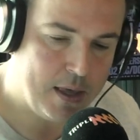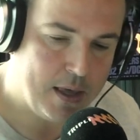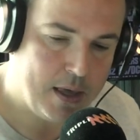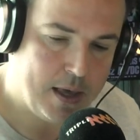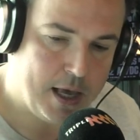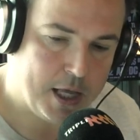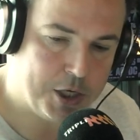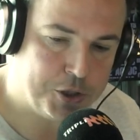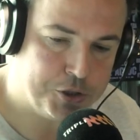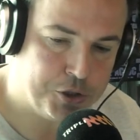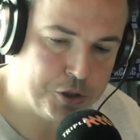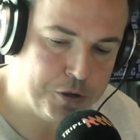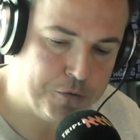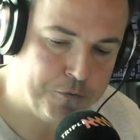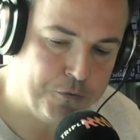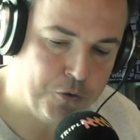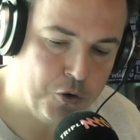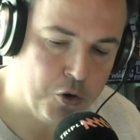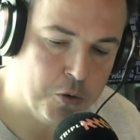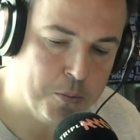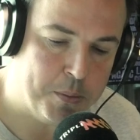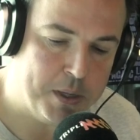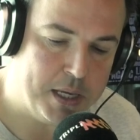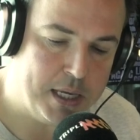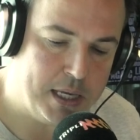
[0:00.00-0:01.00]
and true to
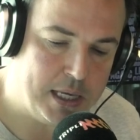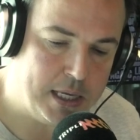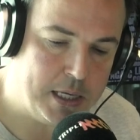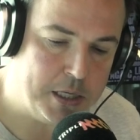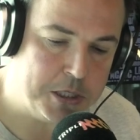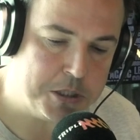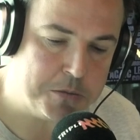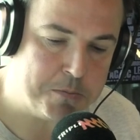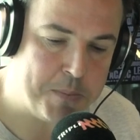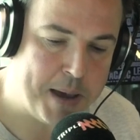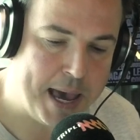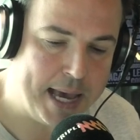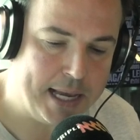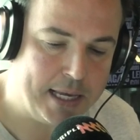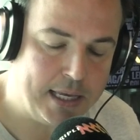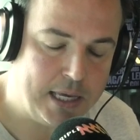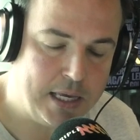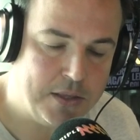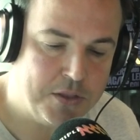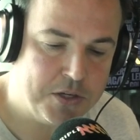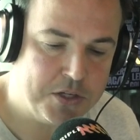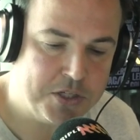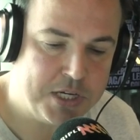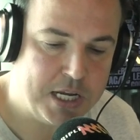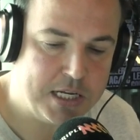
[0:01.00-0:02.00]
form, he is back
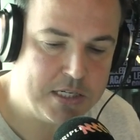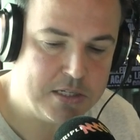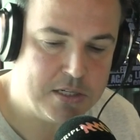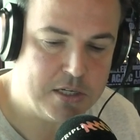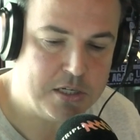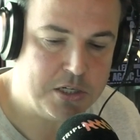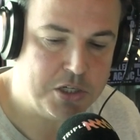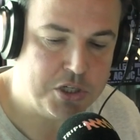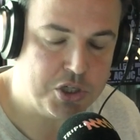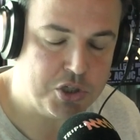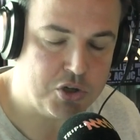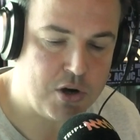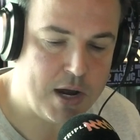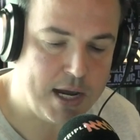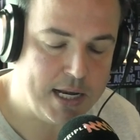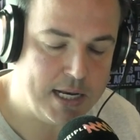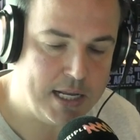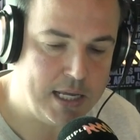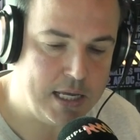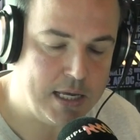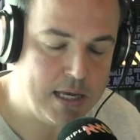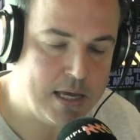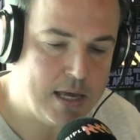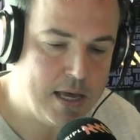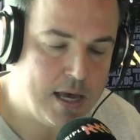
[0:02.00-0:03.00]
in the sense that he's
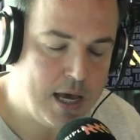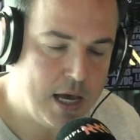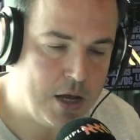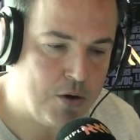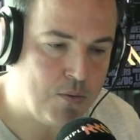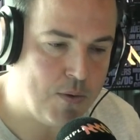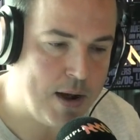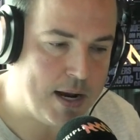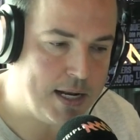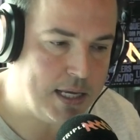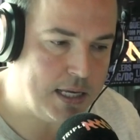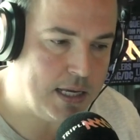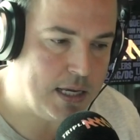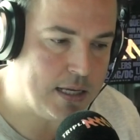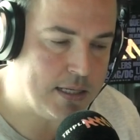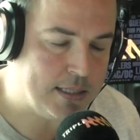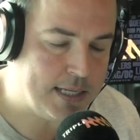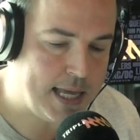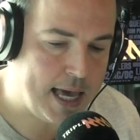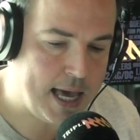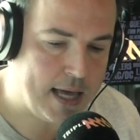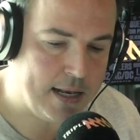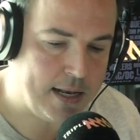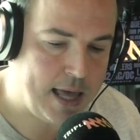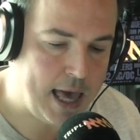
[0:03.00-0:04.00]
training and running
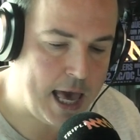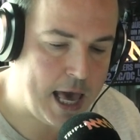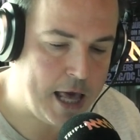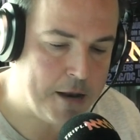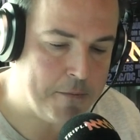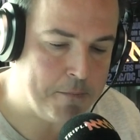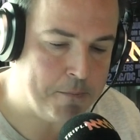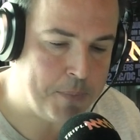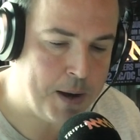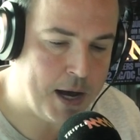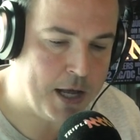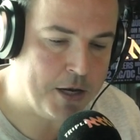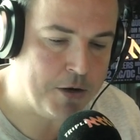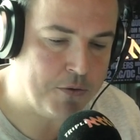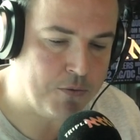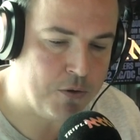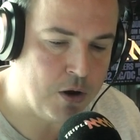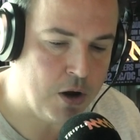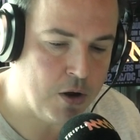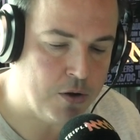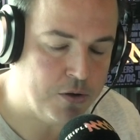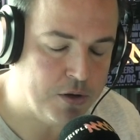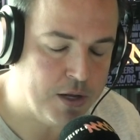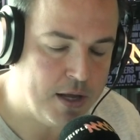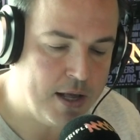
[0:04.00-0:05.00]
down at Punt
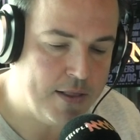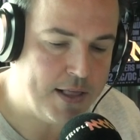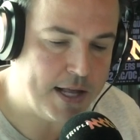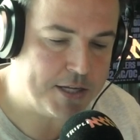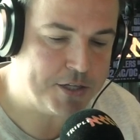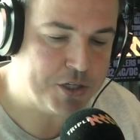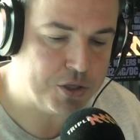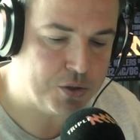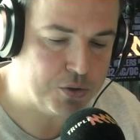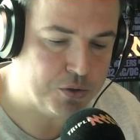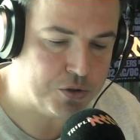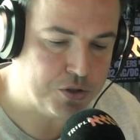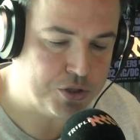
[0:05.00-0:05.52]
Road. That's a good